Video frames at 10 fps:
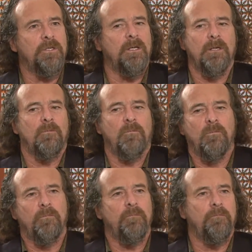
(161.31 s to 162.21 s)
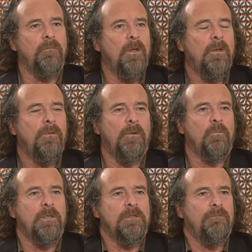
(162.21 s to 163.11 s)
that
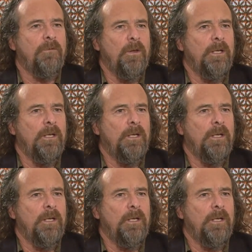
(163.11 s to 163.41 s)
was very